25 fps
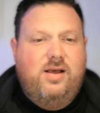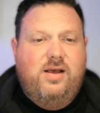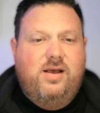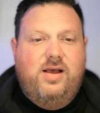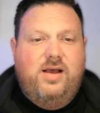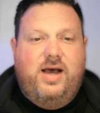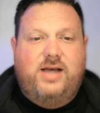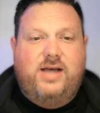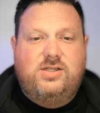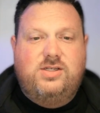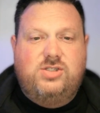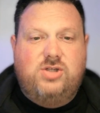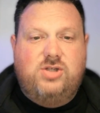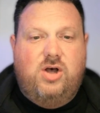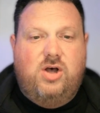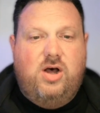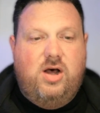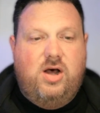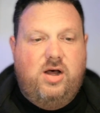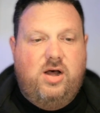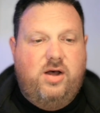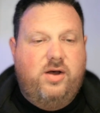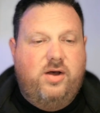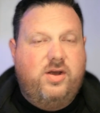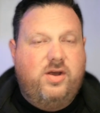I
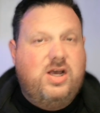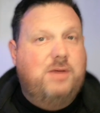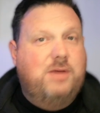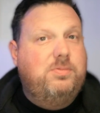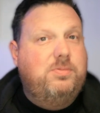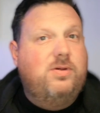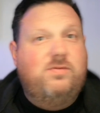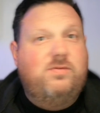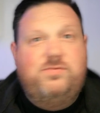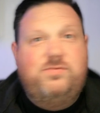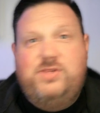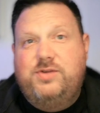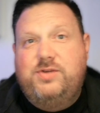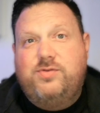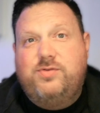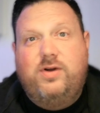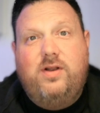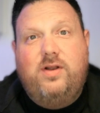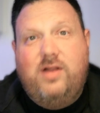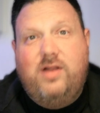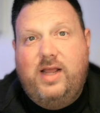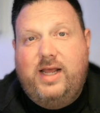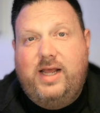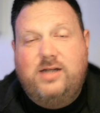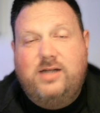saw a couple of
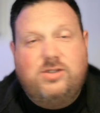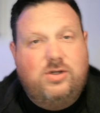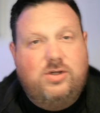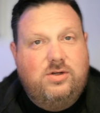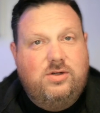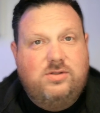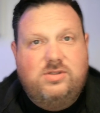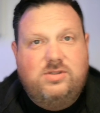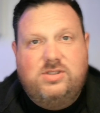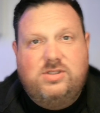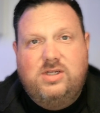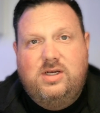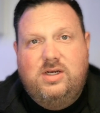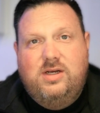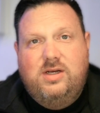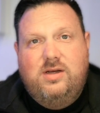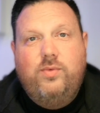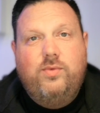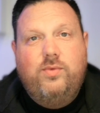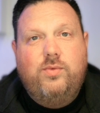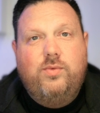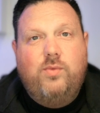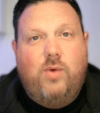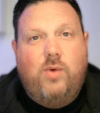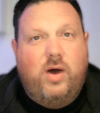different lanterns
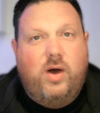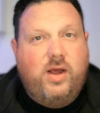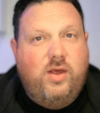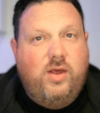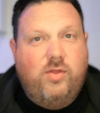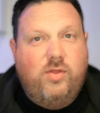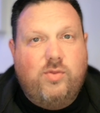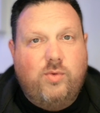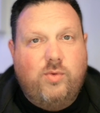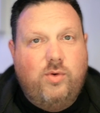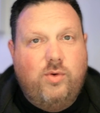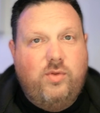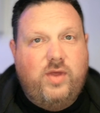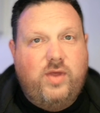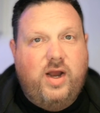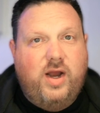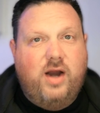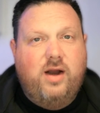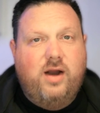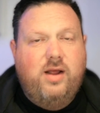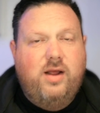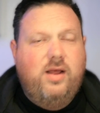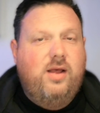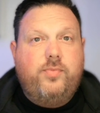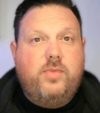walking through
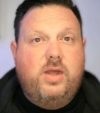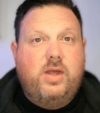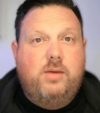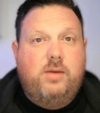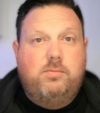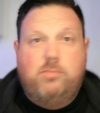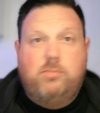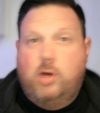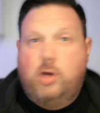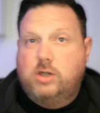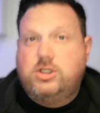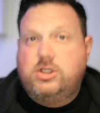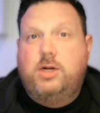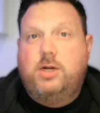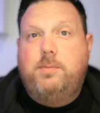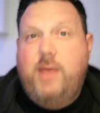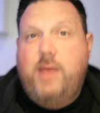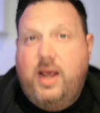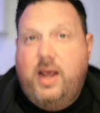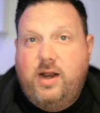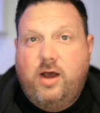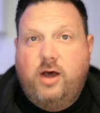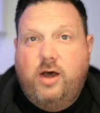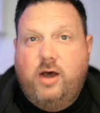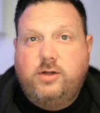there. Martian
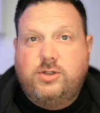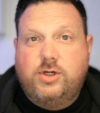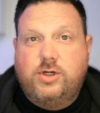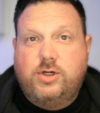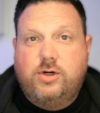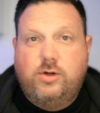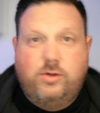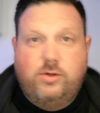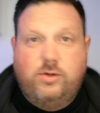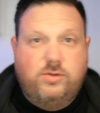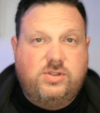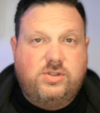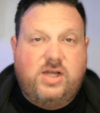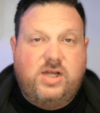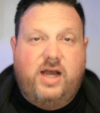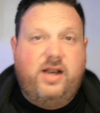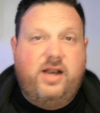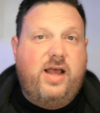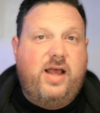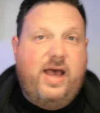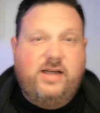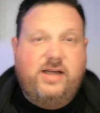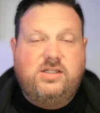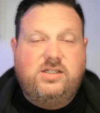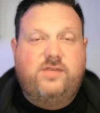Manhunter, who's not
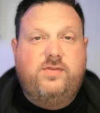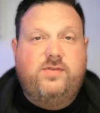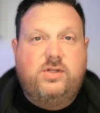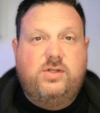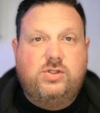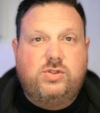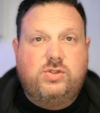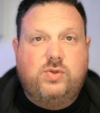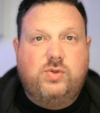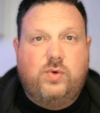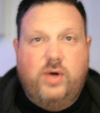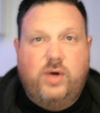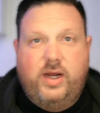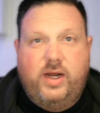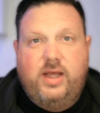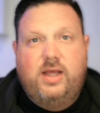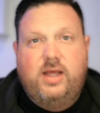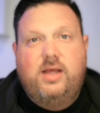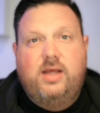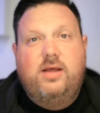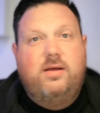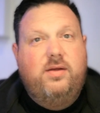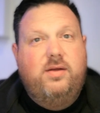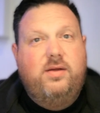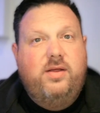active in the story.
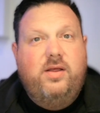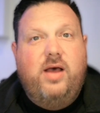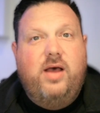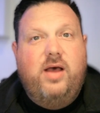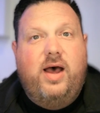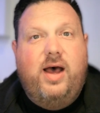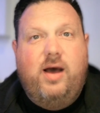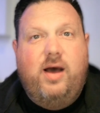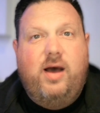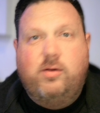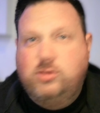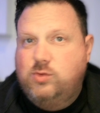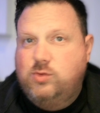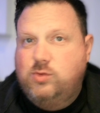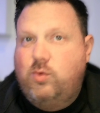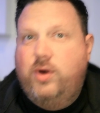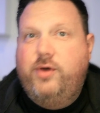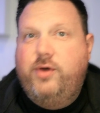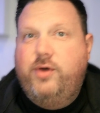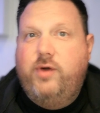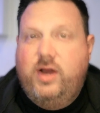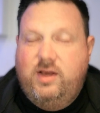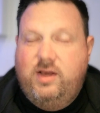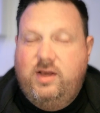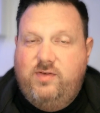I was
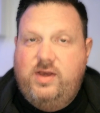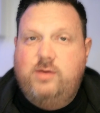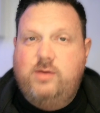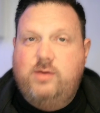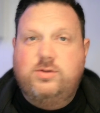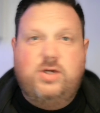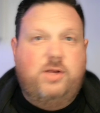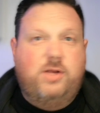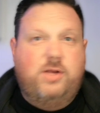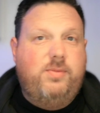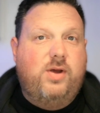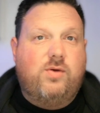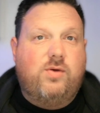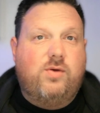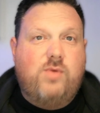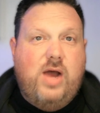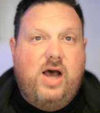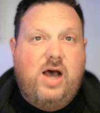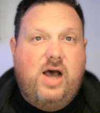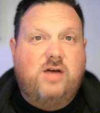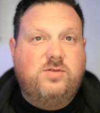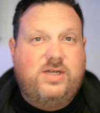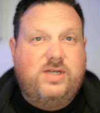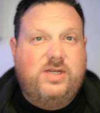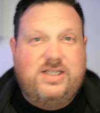wondering if he was going to be
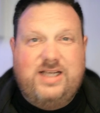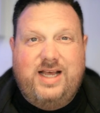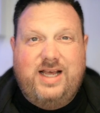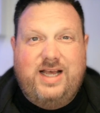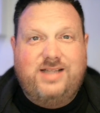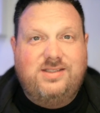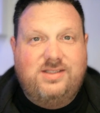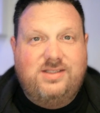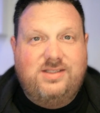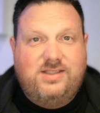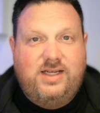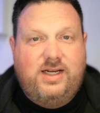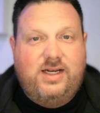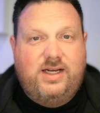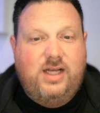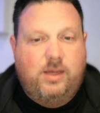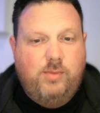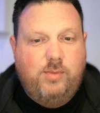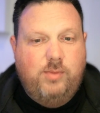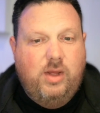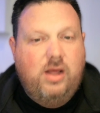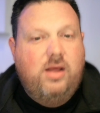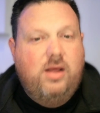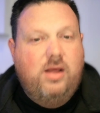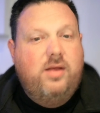around because I hadn't seen
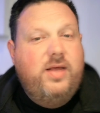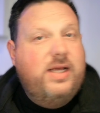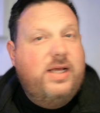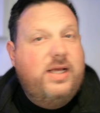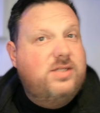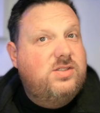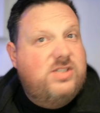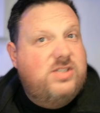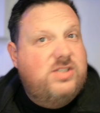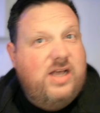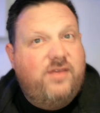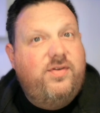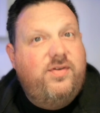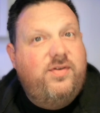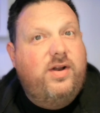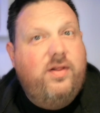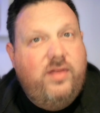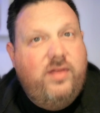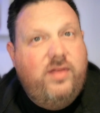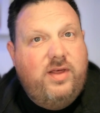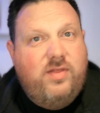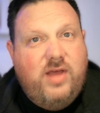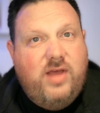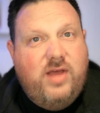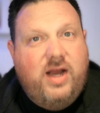him. He's
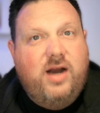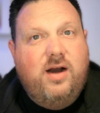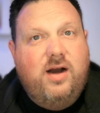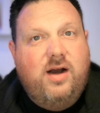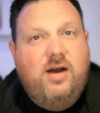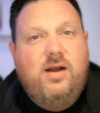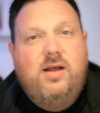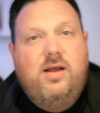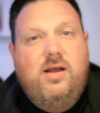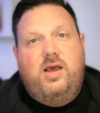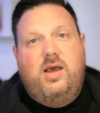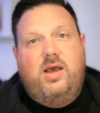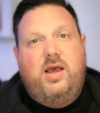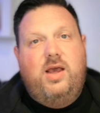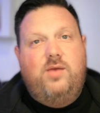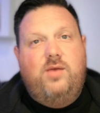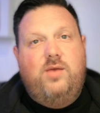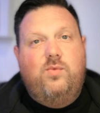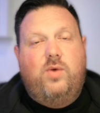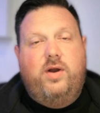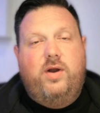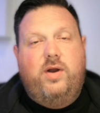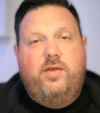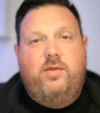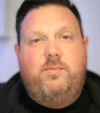definitely there
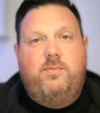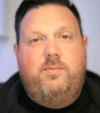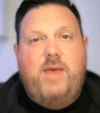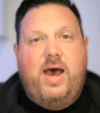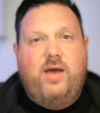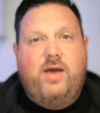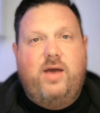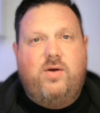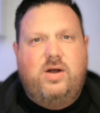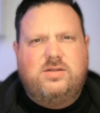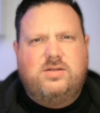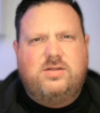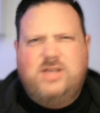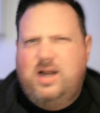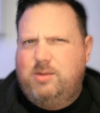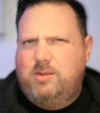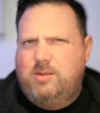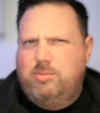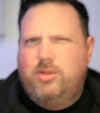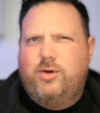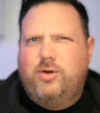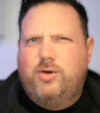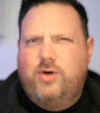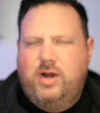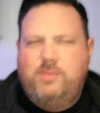in one of the backgrounds, kind of
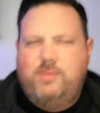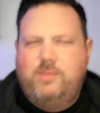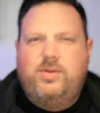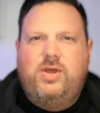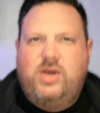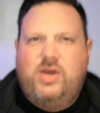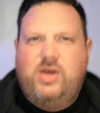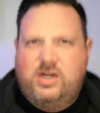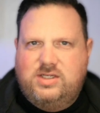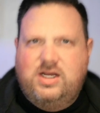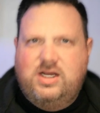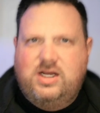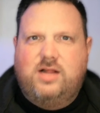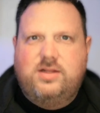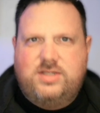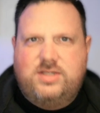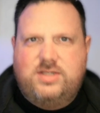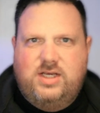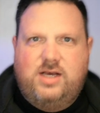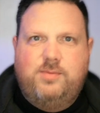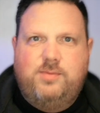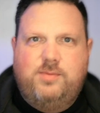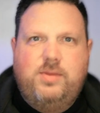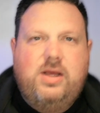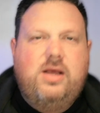blurry, but you can tell it's
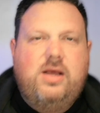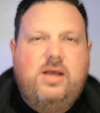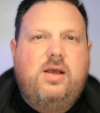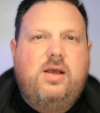him.